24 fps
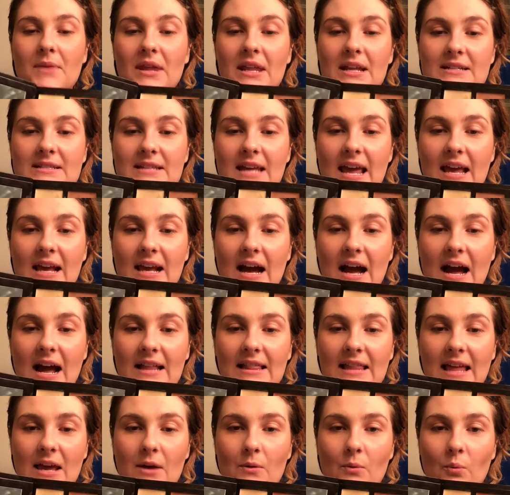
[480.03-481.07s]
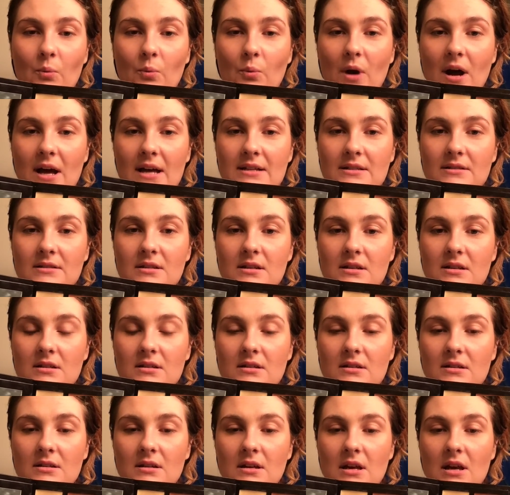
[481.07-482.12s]
going to take highlight 1.
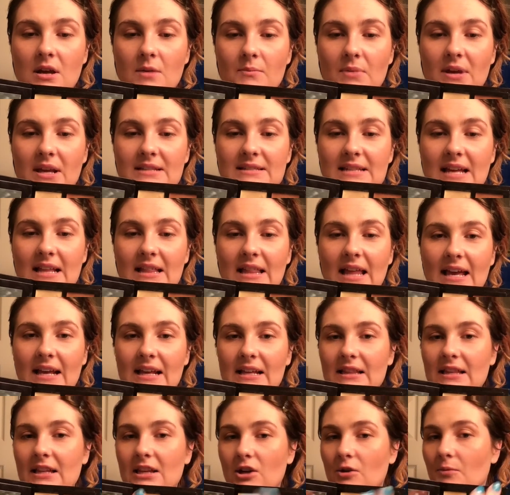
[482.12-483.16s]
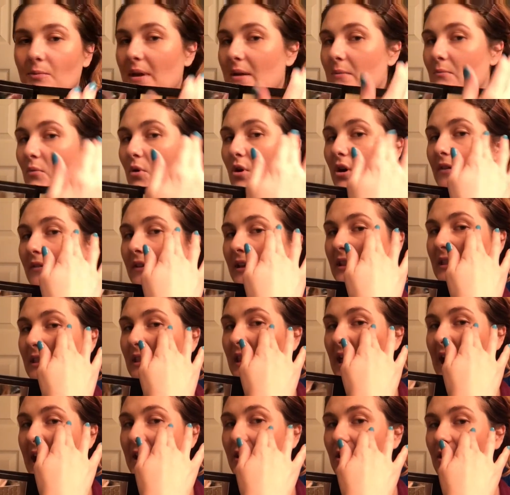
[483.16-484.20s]
Because I like a little bit more of a
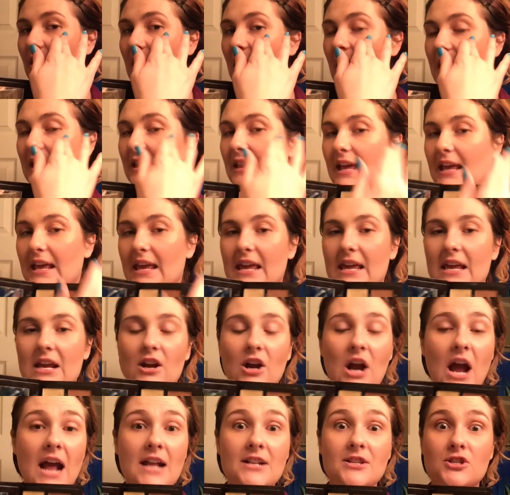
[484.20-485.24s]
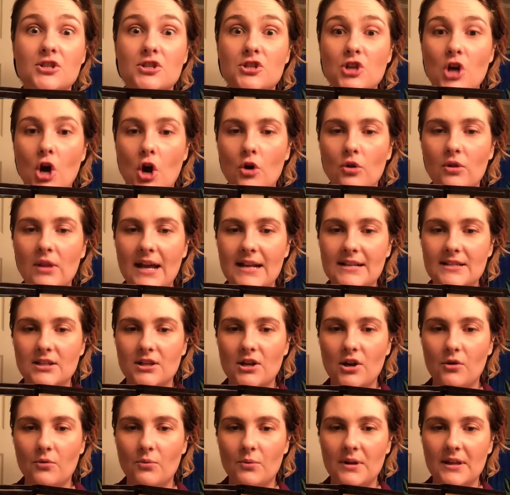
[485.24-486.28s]
lighter highlight here. I don't like to
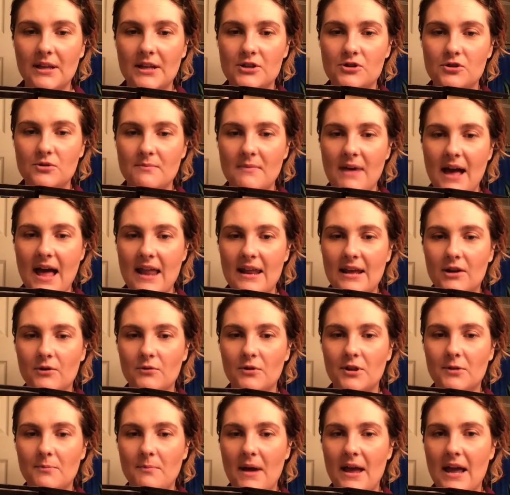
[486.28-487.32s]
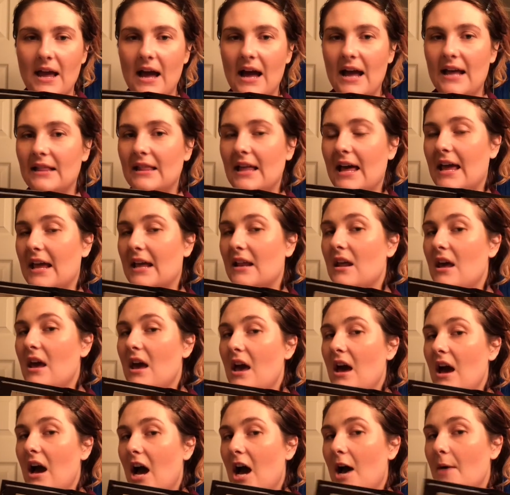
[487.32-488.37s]
go really dramatic with my highlight.
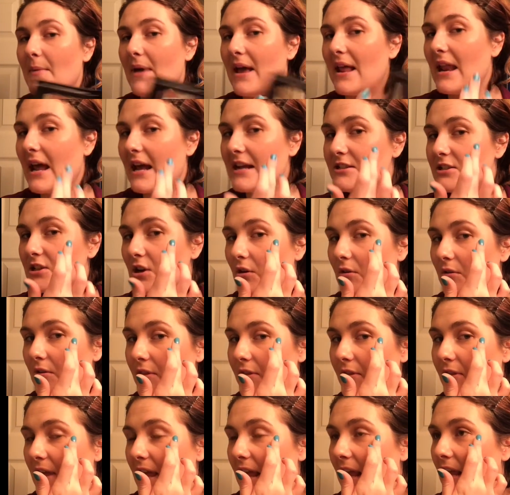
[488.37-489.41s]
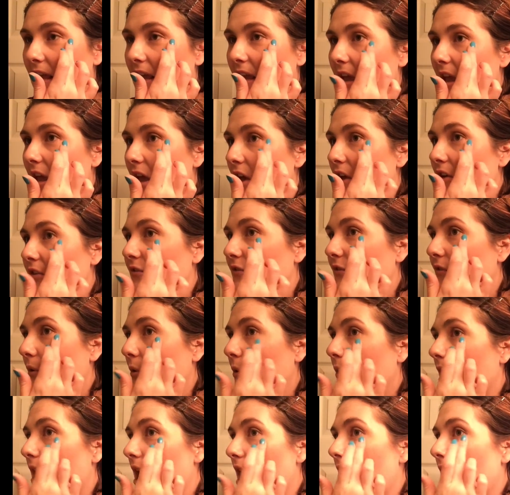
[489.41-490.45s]
And I don't think
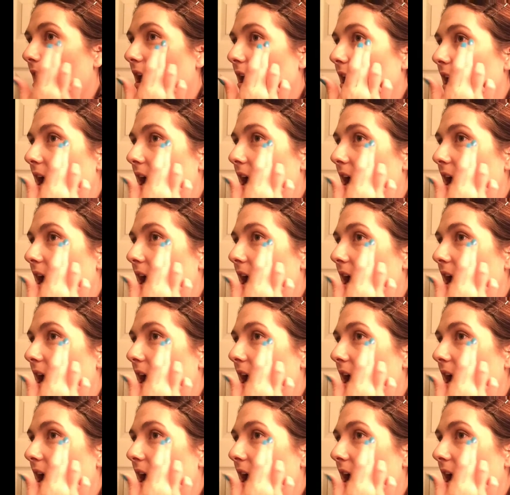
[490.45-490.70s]
for